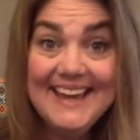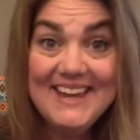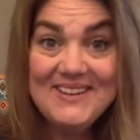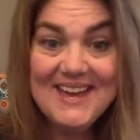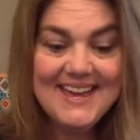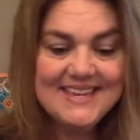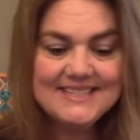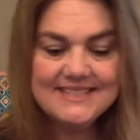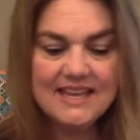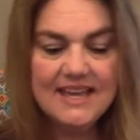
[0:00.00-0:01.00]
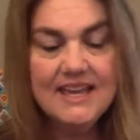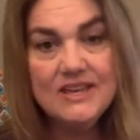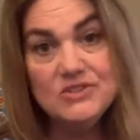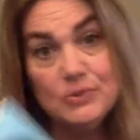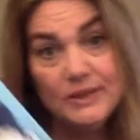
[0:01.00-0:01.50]
Hey guys,
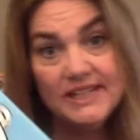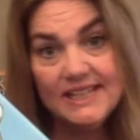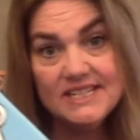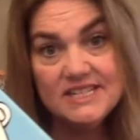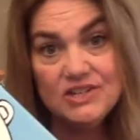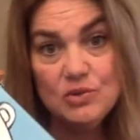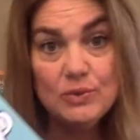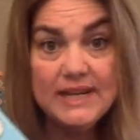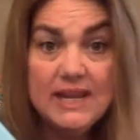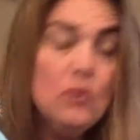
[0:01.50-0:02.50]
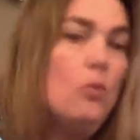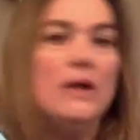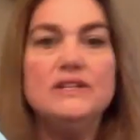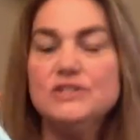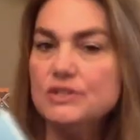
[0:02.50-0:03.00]
so we're going to continue reading
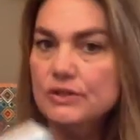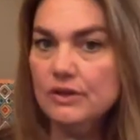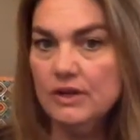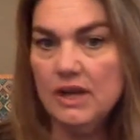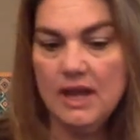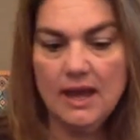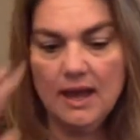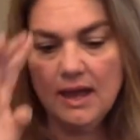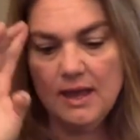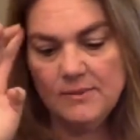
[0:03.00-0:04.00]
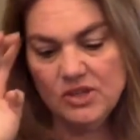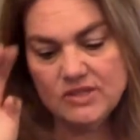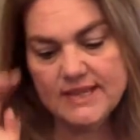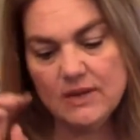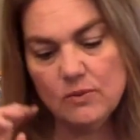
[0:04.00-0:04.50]
Wonder.
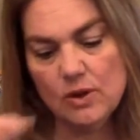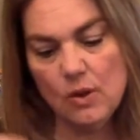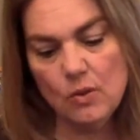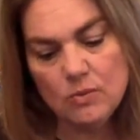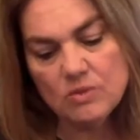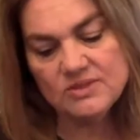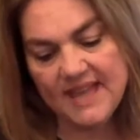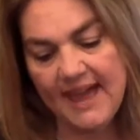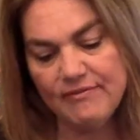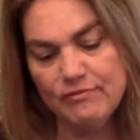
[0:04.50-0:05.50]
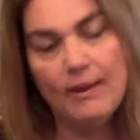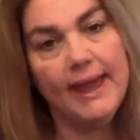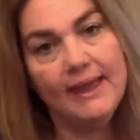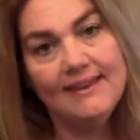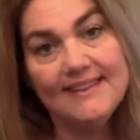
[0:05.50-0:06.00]
Looks like we're almost
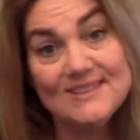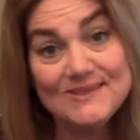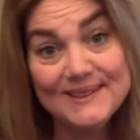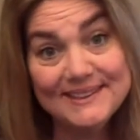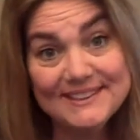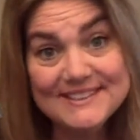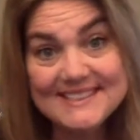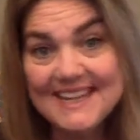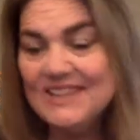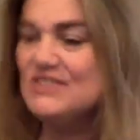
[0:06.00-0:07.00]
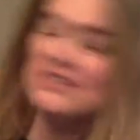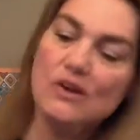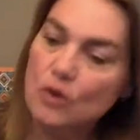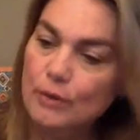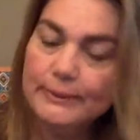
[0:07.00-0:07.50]
halfway, is what it looks like.
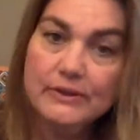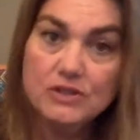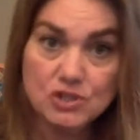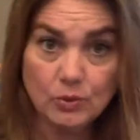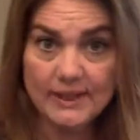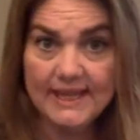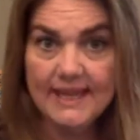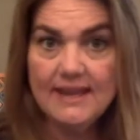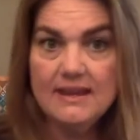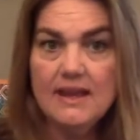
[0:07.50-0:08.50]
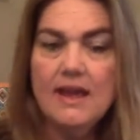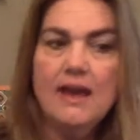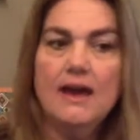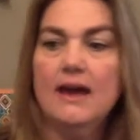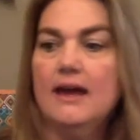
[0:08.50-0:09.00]
So hope you're enjoying it.
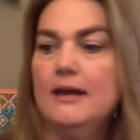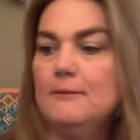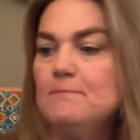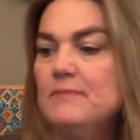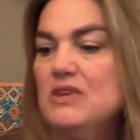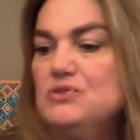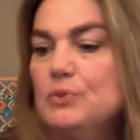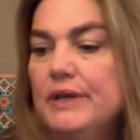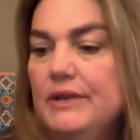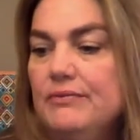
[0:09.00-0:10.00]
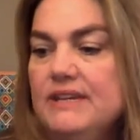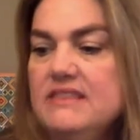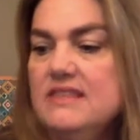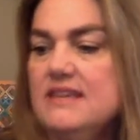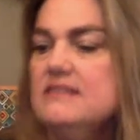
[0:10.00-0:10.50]
So we're going to
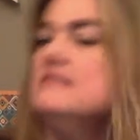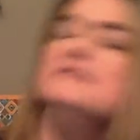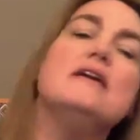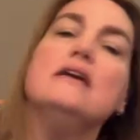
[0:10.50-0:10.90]
read this.